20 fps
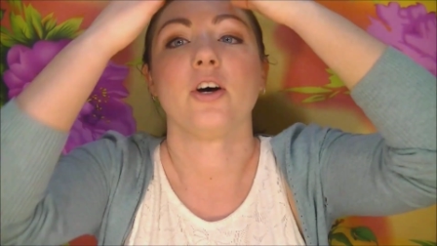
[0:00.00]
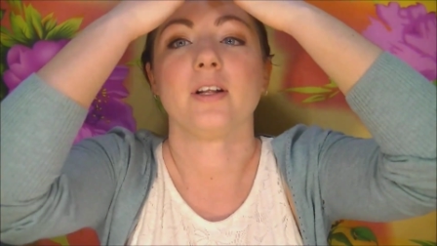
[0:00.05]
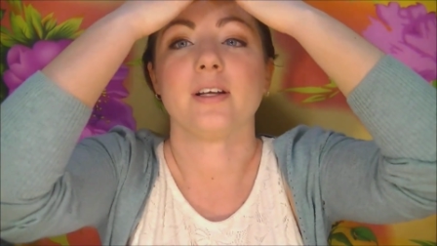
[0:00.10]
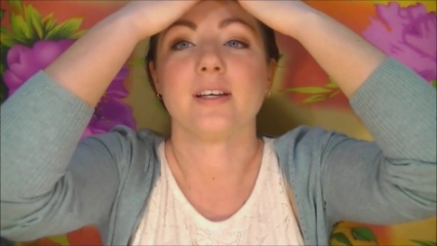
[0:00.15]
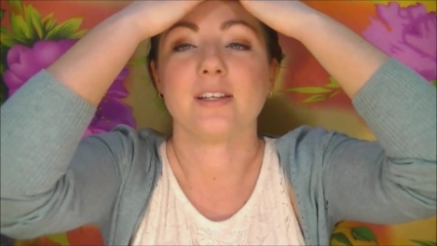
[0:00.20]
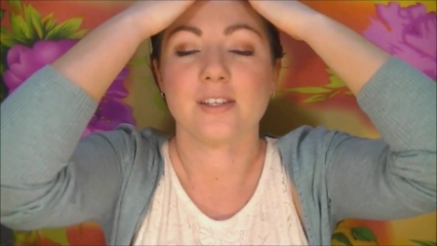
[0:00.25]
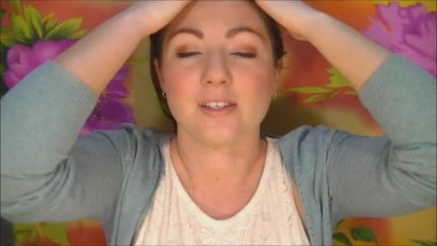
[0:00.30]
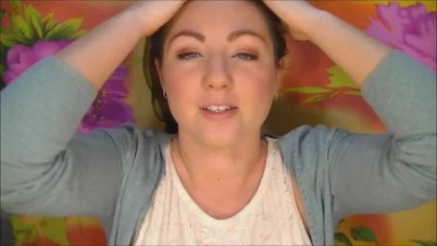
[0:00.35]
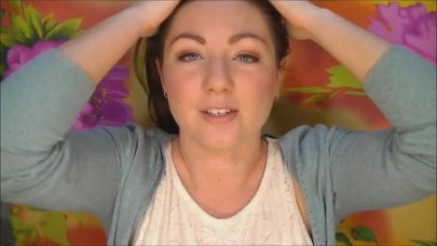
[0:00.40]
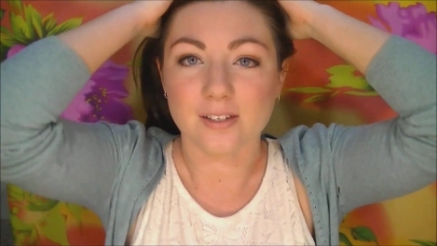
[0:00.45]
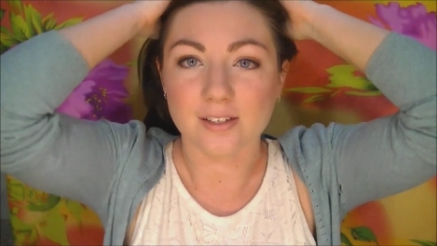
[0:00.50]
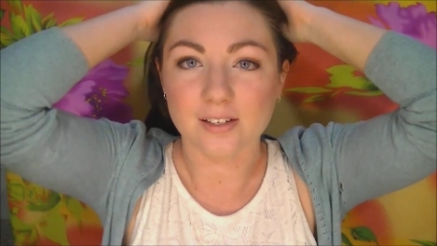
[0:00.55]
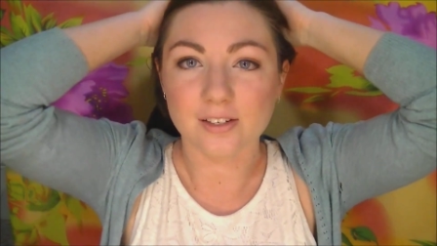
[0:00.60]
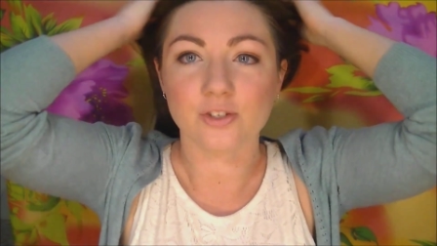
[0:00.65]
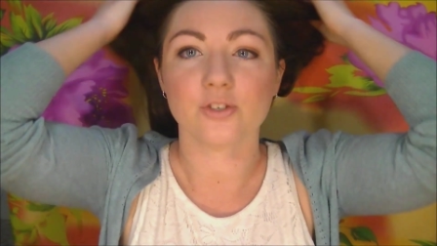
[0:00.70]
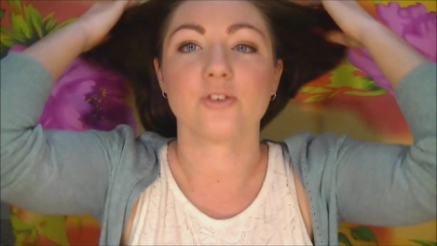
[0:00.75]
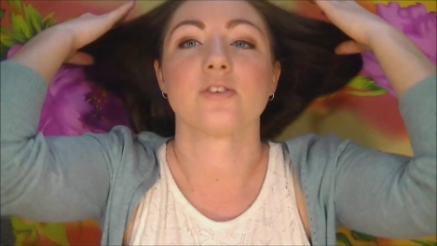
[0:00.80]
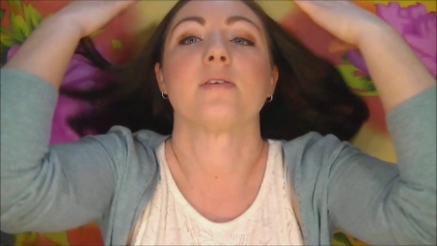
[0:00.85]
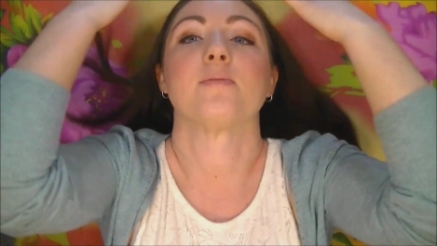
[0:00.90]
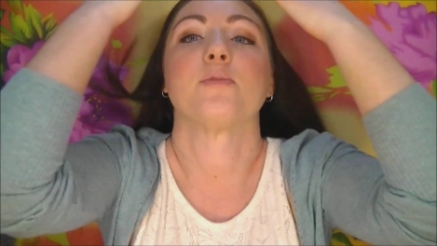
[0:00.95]
It just
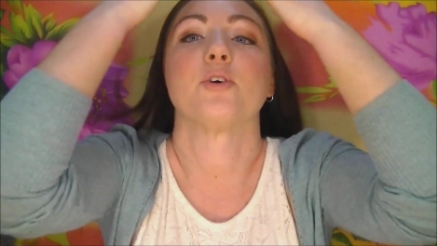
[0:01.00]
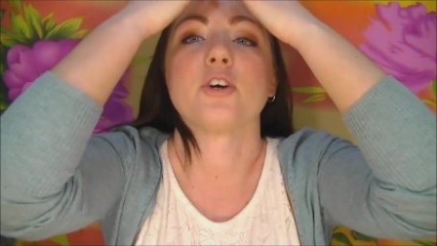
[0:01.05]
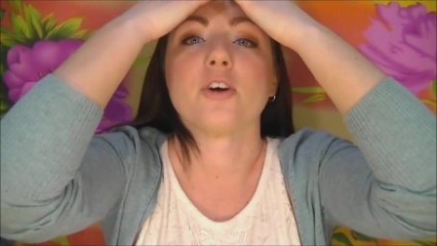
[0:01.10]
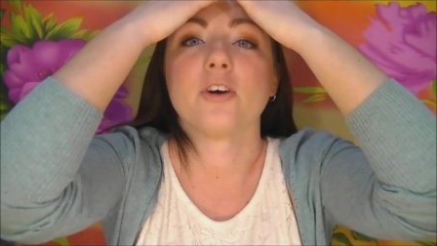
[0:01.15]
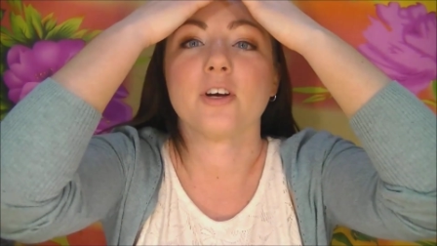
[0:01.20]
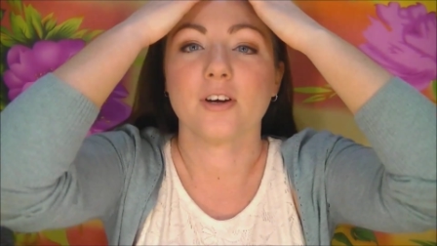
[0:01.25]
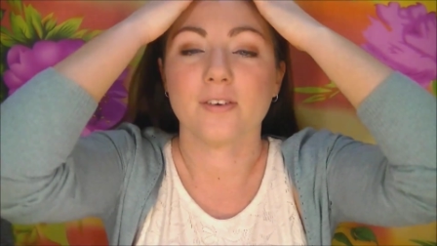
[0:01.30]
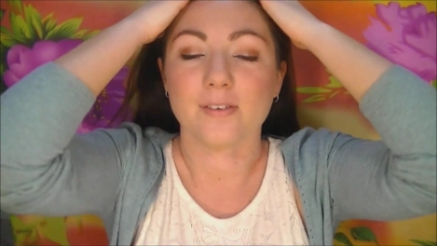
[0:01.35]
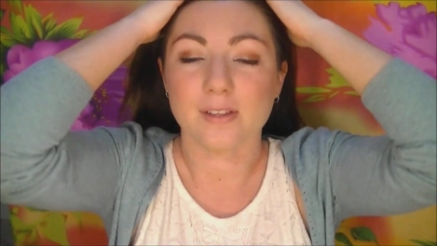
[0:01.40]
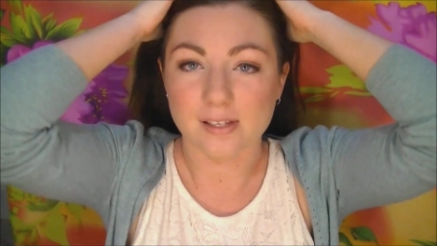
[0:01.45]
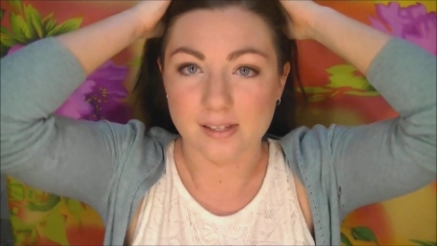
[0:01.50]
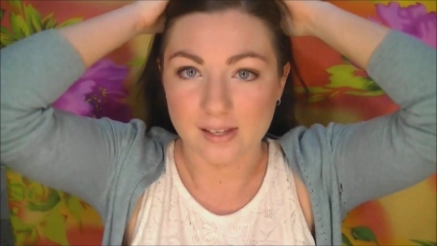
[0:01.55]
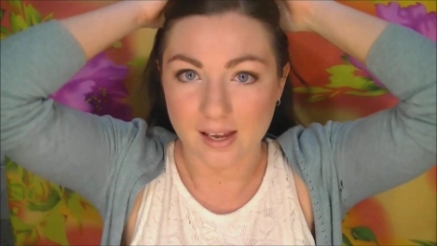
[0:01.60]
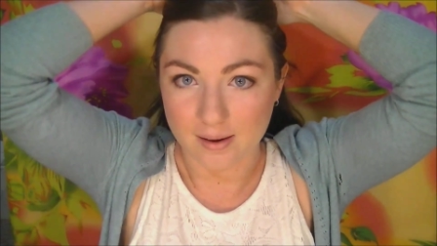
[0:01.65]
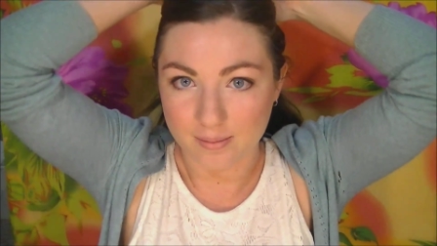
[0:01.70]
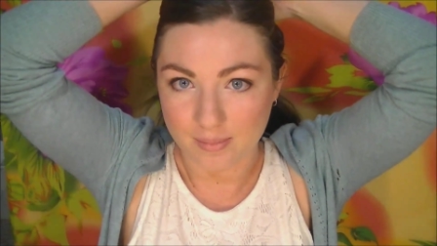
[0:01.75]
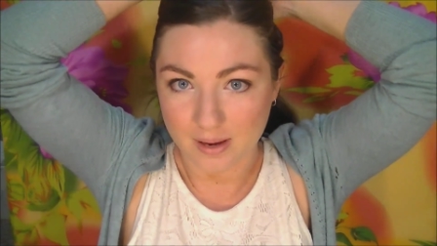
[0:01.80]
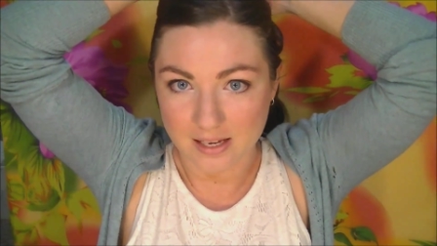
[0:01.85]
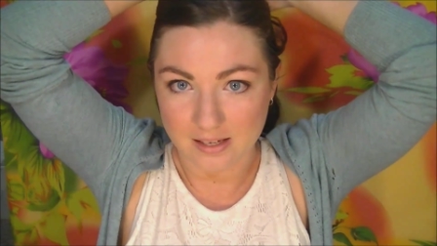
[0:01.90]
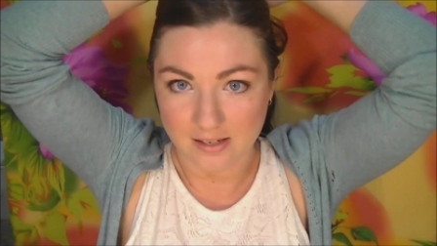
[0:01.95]
ensures I'm not going over the
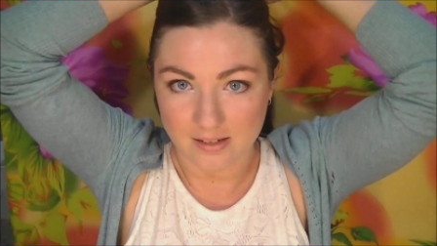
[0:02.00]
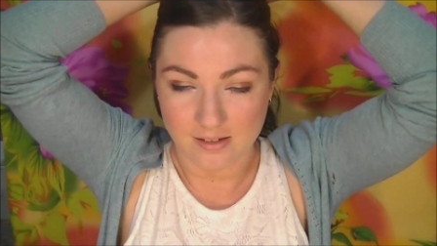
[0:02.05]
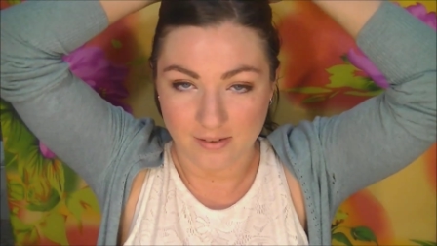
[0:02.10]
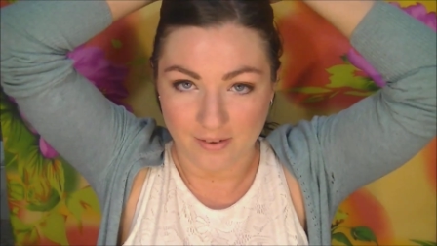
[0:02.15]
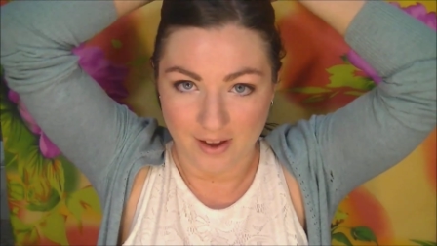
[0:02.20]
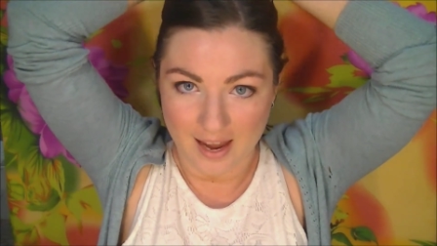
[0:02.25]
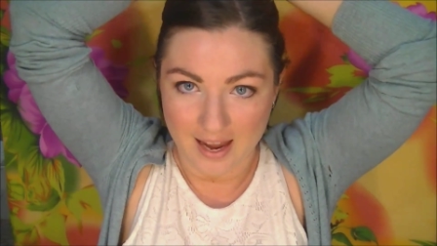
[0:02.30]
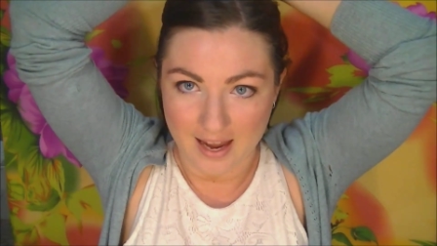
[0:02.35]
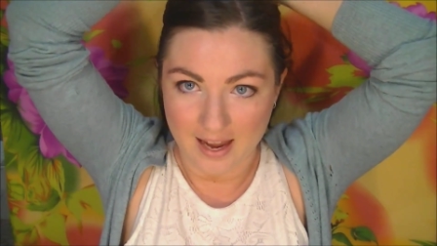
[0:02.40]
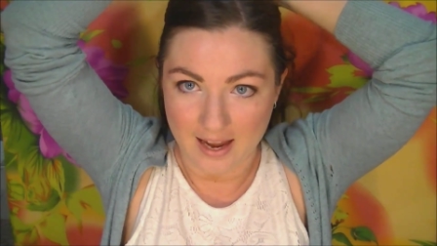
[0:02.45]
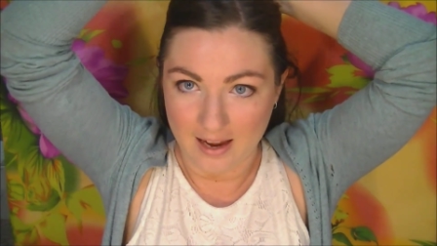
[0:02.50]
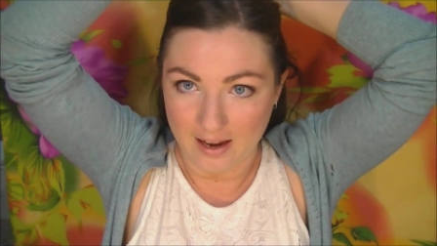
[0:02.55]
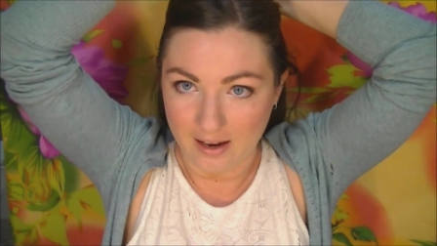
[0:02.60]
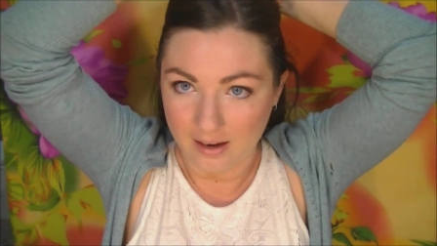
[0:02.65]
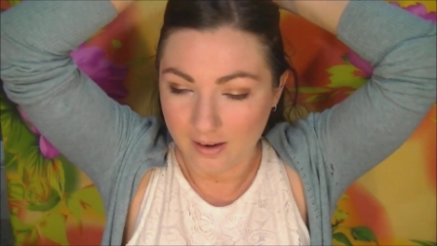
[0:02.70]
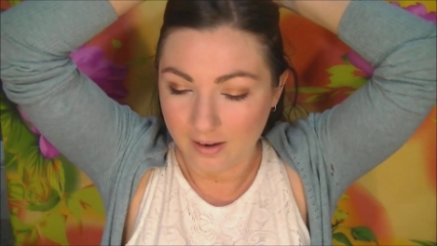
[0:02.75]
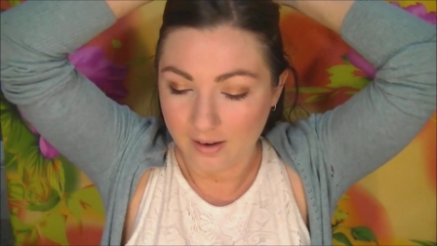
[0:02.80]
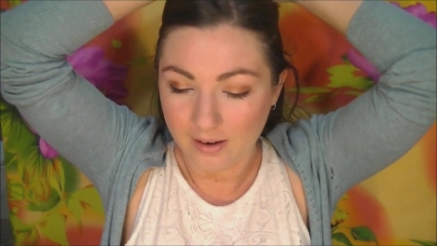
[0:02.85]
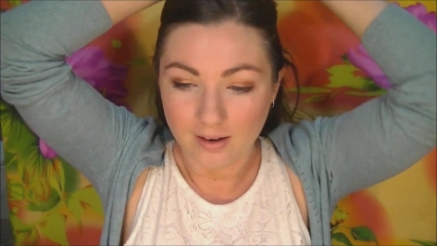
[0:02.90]
same pieces of hair